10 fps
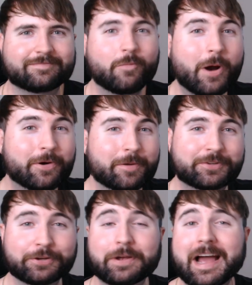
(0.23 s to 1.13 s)
Welcome
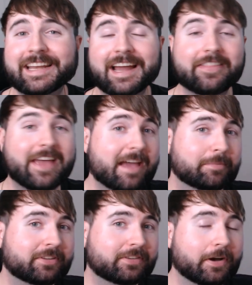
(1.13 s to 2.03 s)
to another
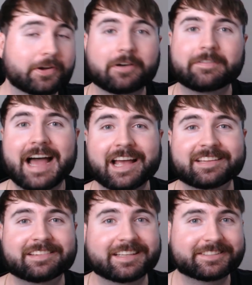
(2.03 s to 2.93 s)
episode of
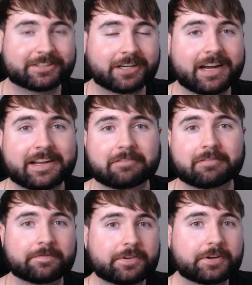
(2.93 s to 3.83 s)
ASX Trading
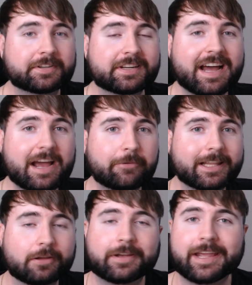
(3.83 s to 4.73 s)
Review. Today we are
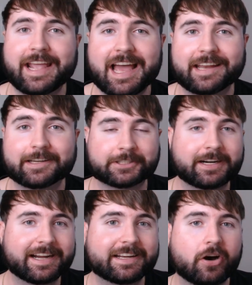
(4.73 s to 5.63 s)
looking at a
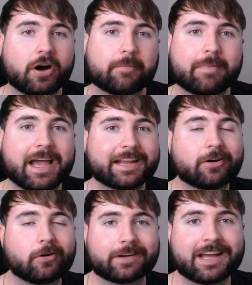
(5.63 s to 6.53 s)
trade I made
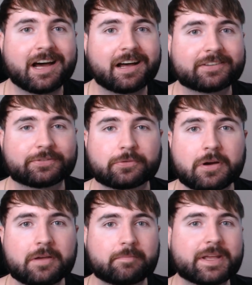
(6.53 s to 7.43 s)
on Castle
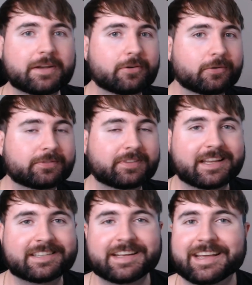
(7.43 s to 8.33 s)
Minerals. Their
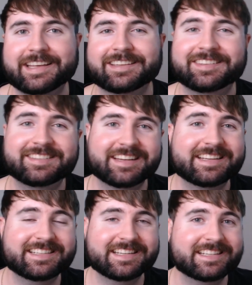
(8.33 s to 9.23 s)
ticker is
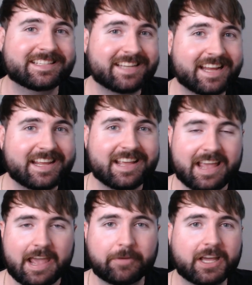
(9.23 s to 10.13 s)
CDT
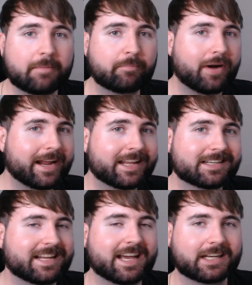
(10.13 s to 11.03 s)
and we're going to break it
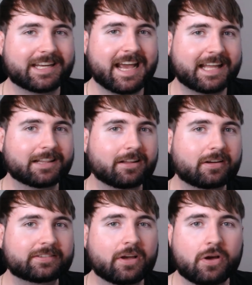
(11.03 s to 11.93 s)
down and
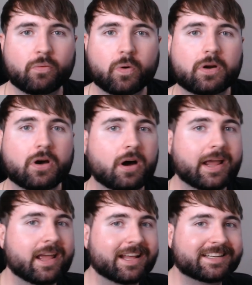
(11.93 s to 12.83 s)
analyze what I
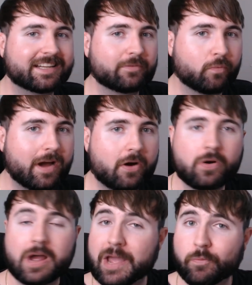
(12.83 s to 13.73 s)
did well
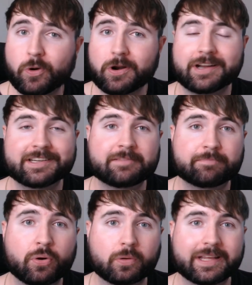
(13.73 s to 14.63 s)
and what I did
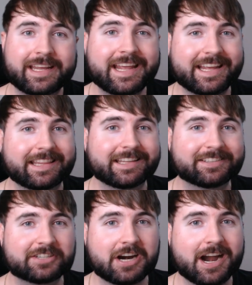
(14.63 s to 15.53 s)
poorly in this
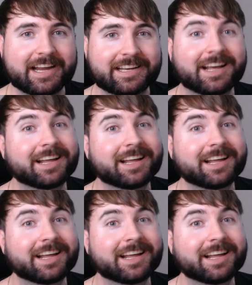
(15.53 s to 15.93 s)
trade.